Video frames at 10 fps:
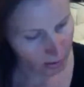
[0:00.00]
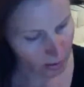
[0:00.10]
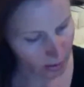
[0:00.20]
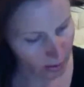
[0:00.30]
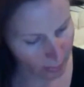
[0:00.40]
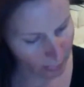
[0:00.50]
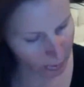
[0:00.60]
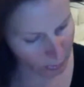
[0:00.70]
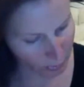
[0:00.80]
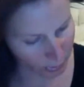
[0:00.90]

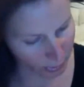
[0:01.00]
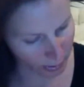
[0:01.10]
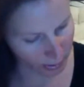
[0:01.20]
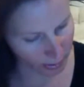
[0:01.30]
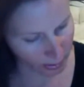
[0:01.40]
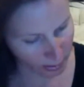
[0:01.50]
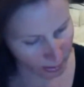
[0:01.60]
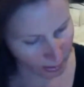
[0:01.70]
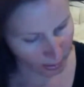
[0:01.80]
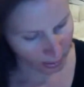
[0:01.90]
numbers were,
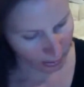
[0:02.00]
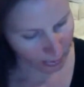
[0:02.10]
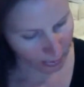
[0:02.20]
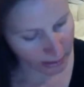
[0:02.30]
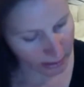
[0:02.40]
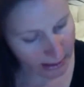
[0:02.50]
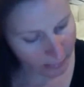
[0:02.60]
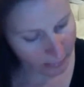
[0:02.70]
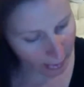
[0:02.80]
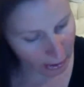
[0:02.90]
there was less of a
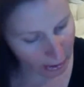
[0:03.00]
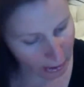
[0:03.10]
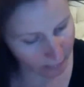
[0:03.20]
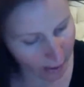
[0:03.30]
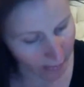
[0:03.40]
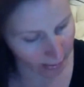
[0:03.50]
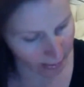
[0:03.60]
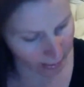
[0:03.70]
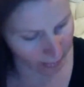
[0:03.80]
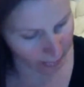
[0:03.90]
margin of error in
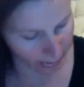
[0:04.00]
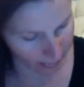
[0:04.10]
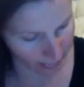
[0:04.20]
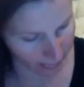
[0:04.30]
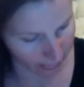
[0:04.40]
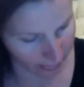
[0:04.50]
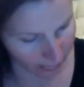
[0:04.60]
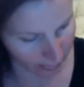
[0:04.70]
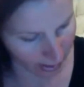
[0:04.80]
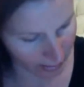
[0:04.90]
number 11, right?